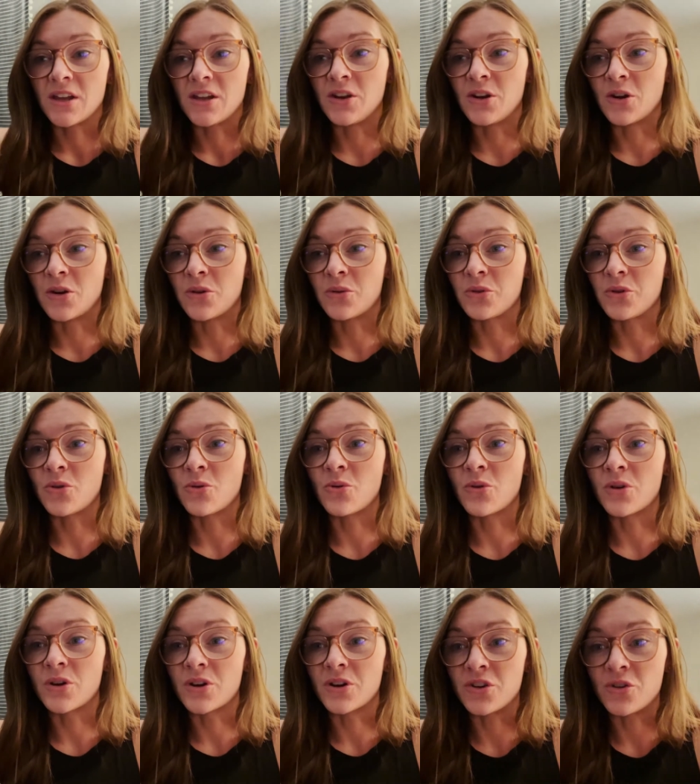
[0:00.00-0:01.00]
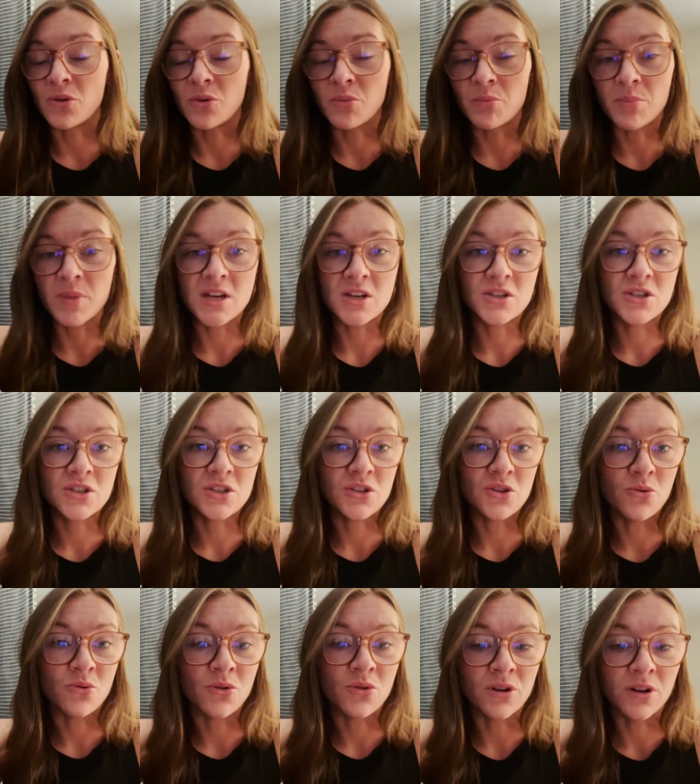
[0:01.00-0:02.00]
you know, your your meats,
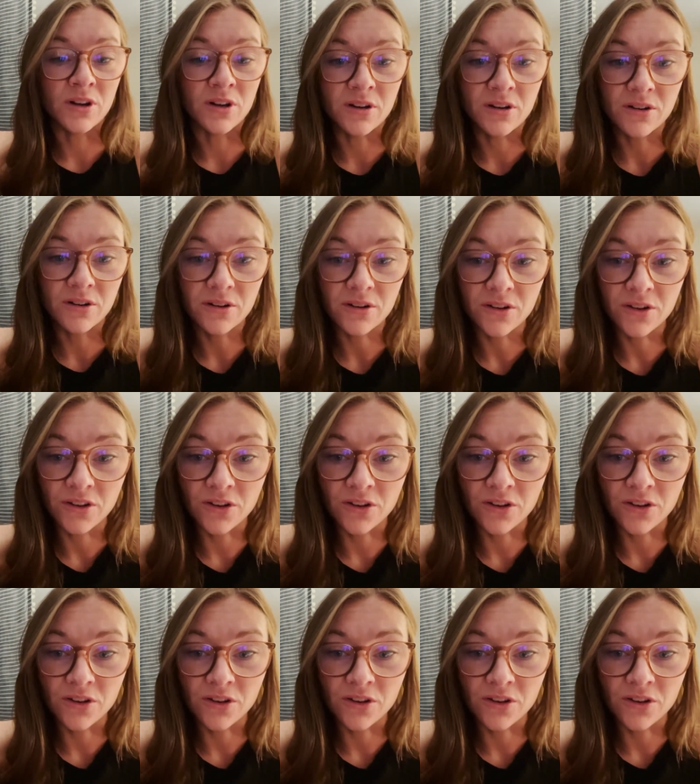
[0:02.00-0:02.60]
your